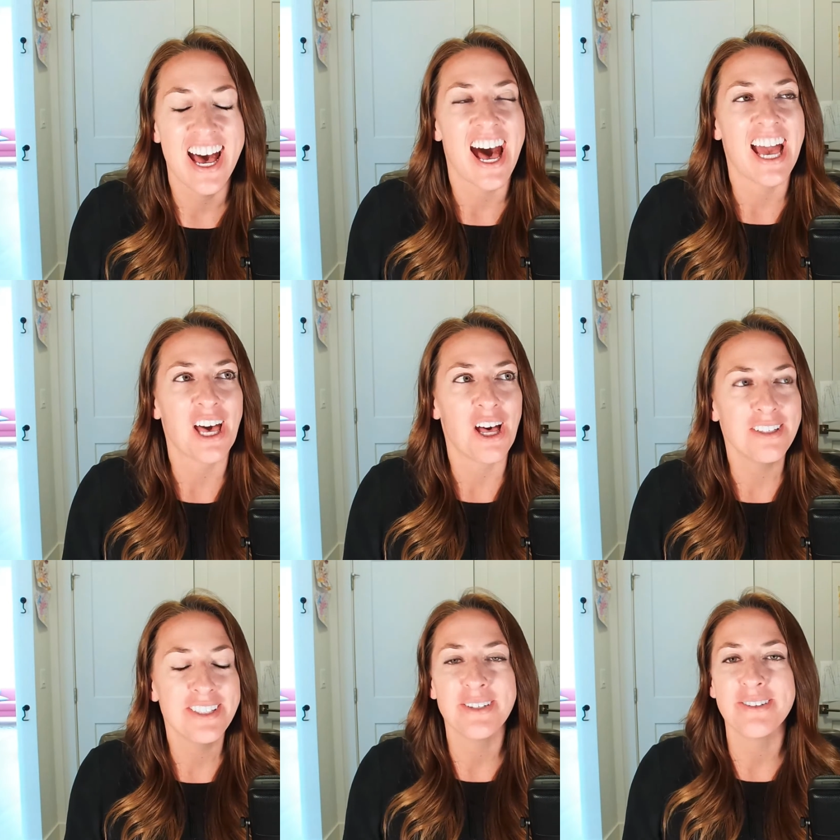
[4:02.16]
I
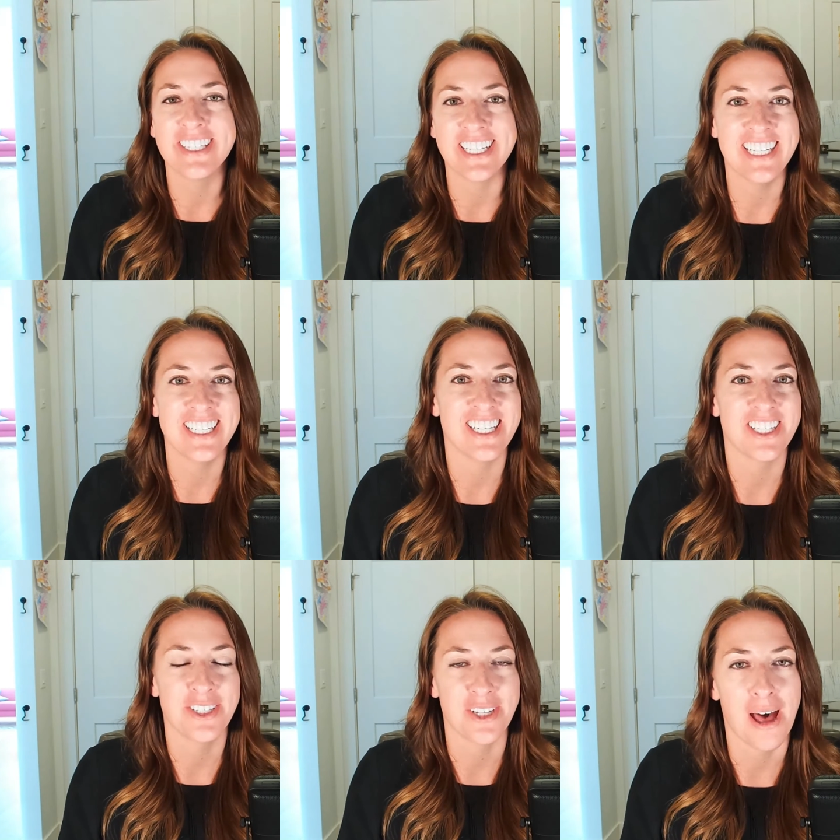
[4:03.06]
also didn't
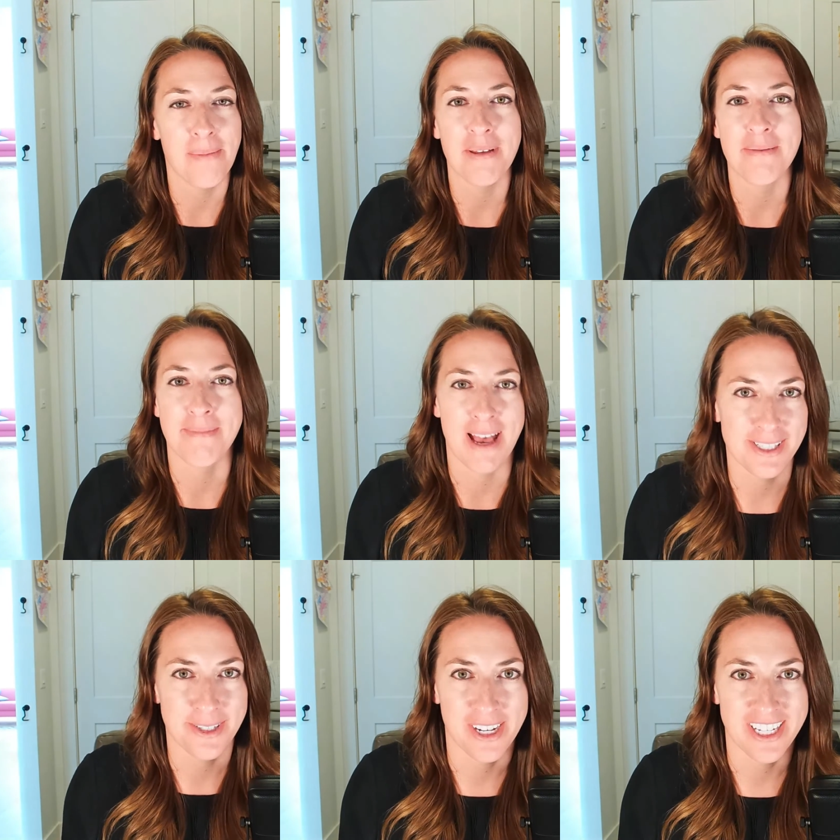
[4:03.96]
shop
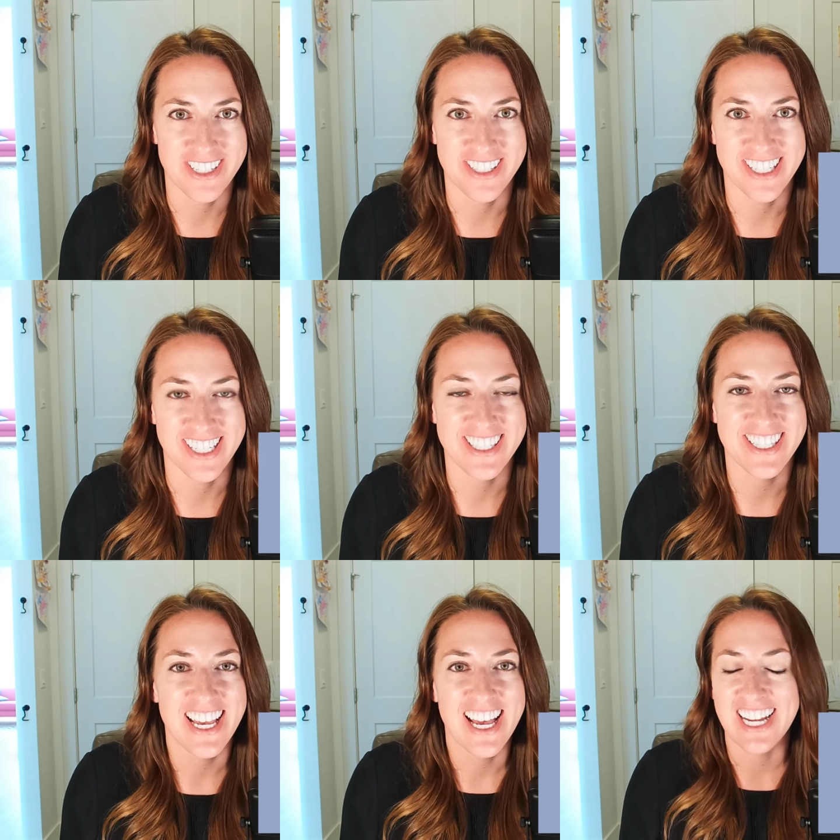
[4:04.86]
master agencies.
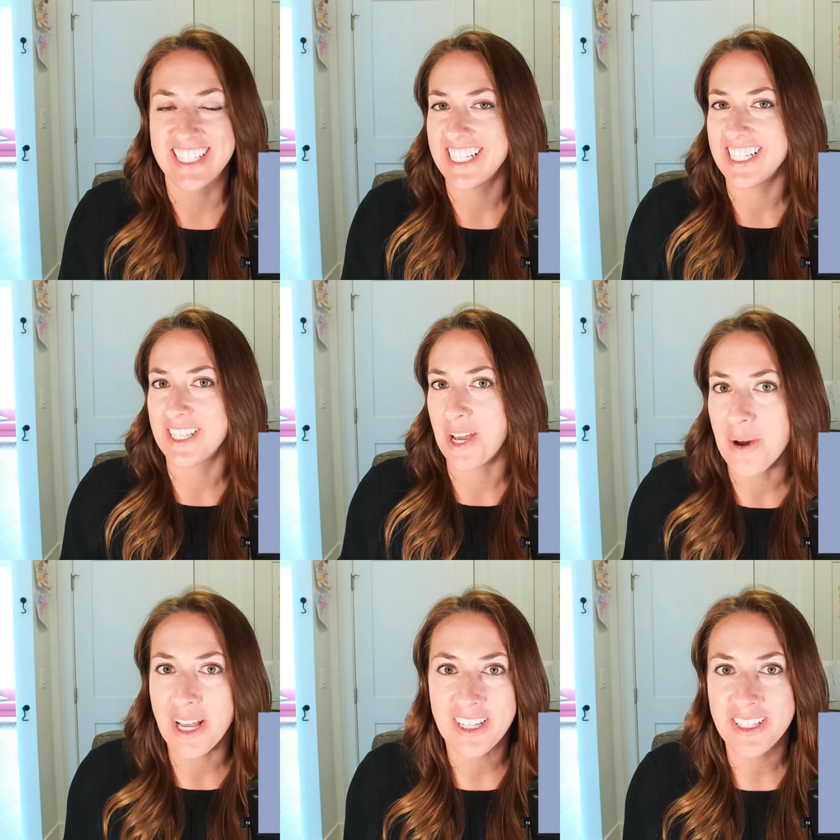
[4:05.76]
I didn't know
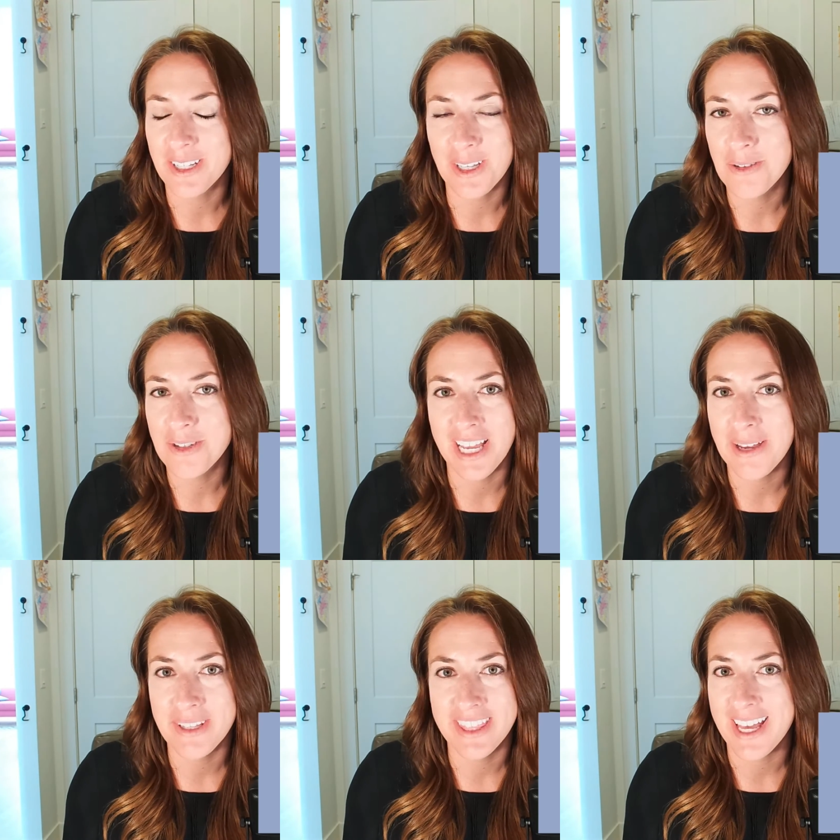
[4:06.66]
I could negotiate
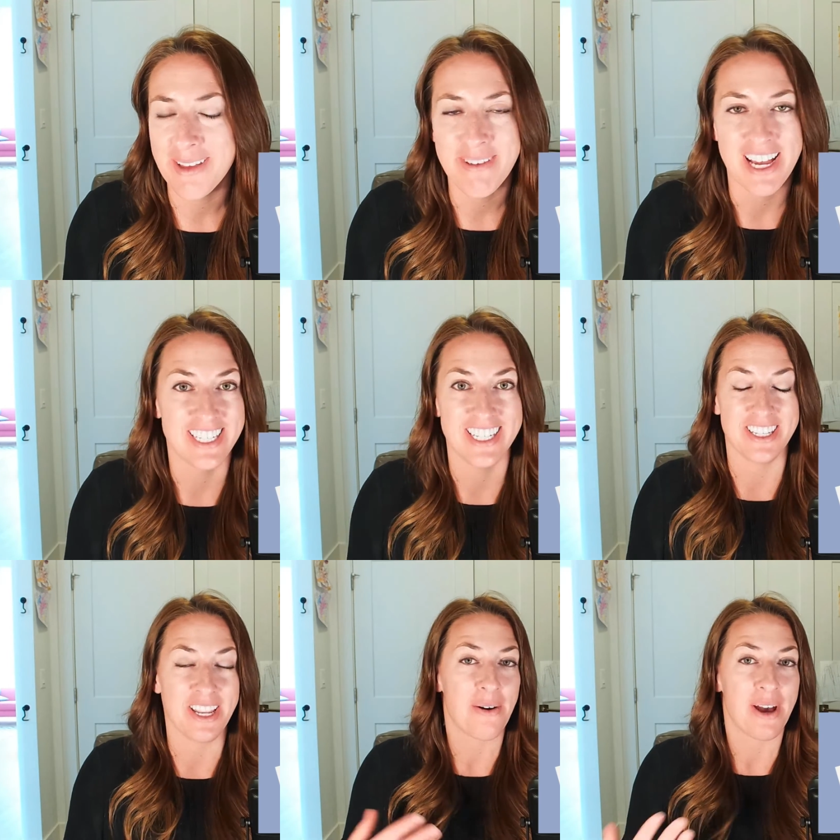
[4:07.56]
with them. I didn't
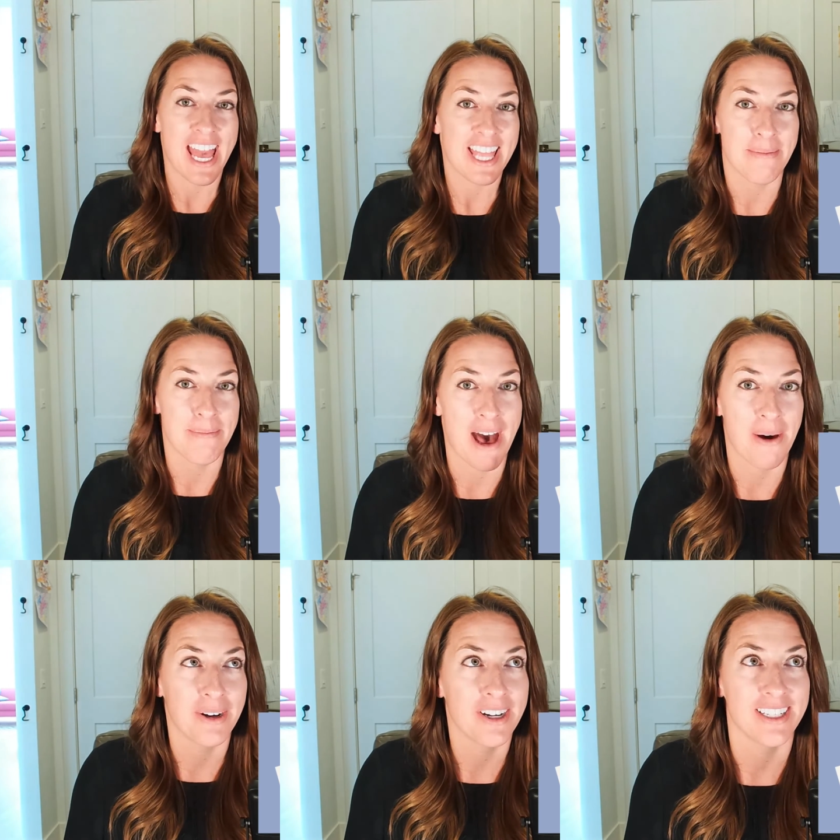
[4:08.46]
know I had the
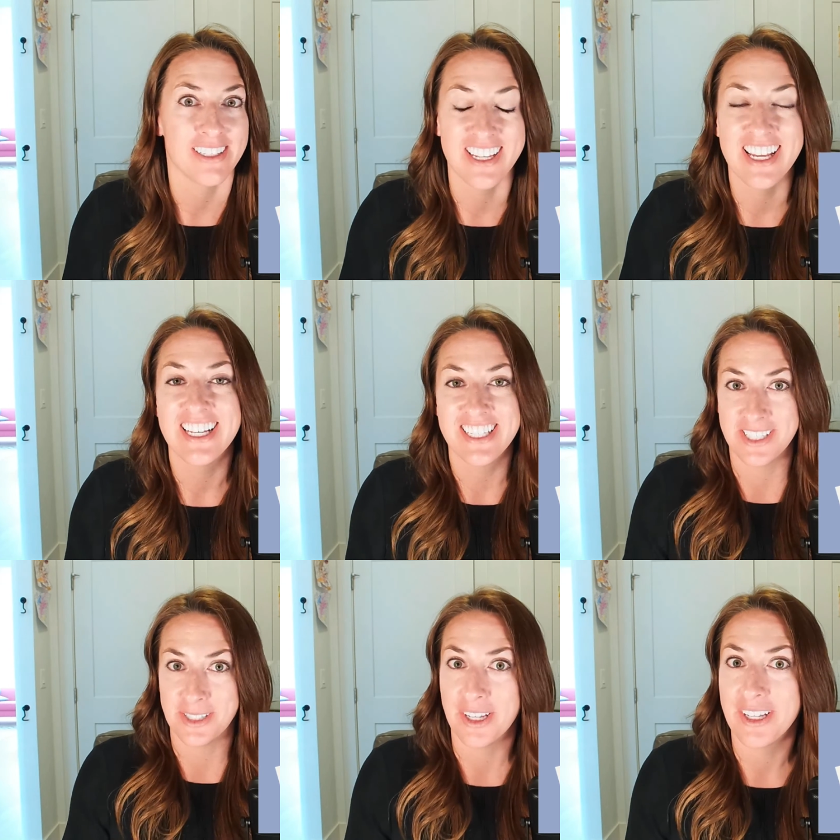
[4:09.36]
power, and
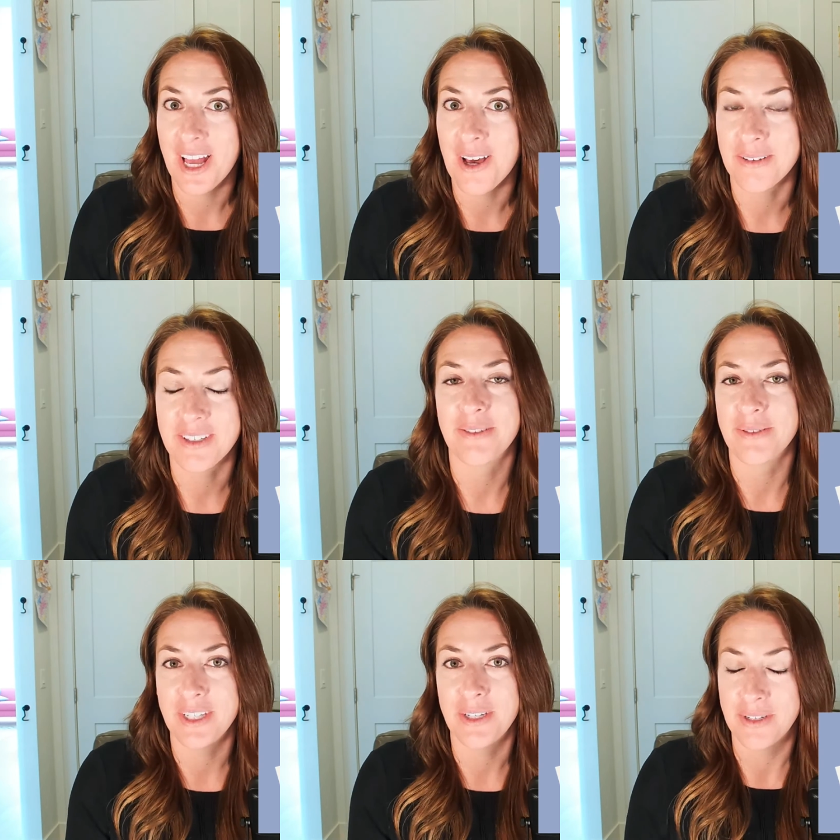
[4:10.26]
just so you know,
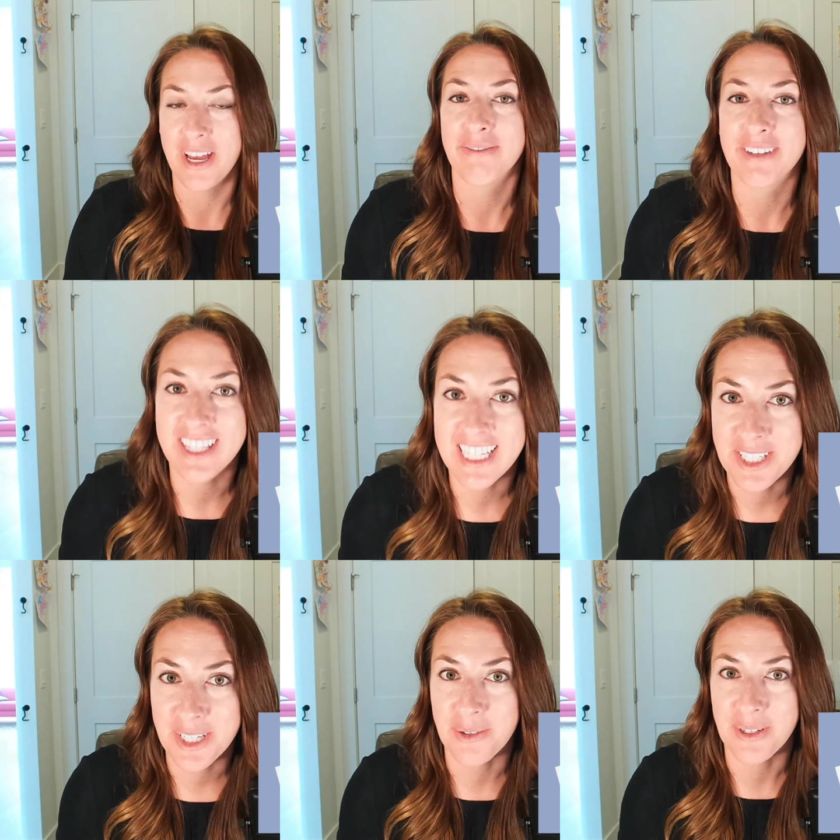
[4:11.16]
you definitely
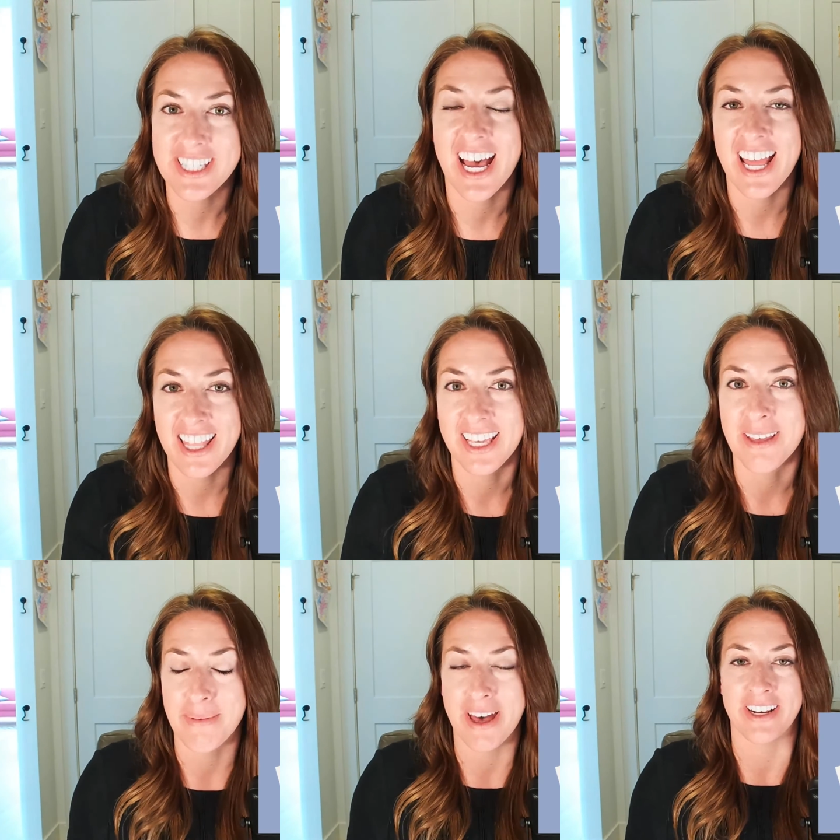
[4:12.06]
do. It's highly
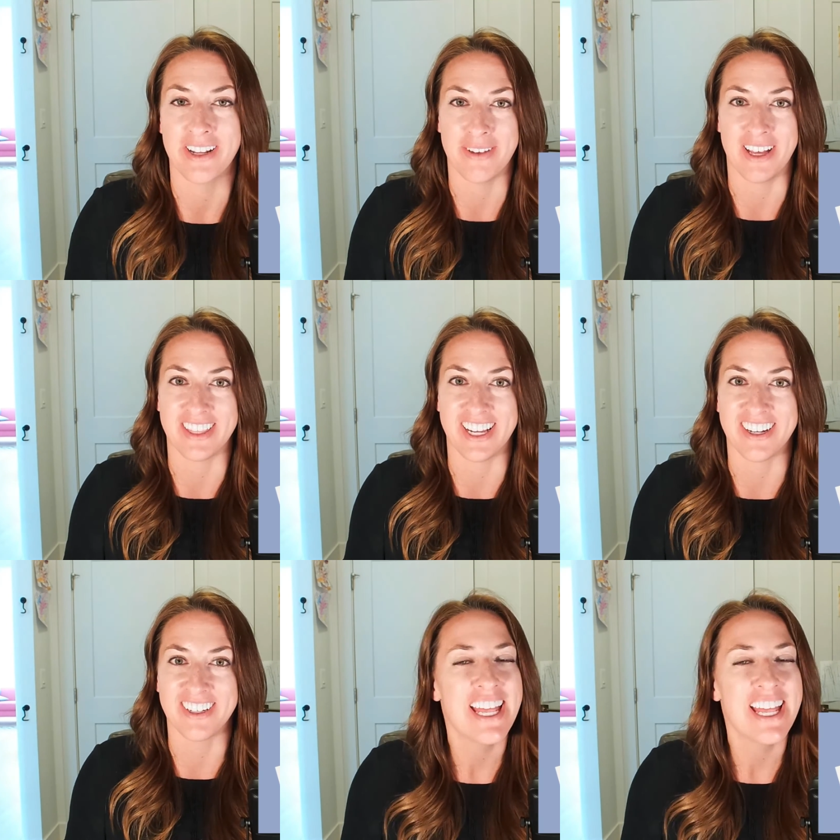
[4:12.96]
competitive out there.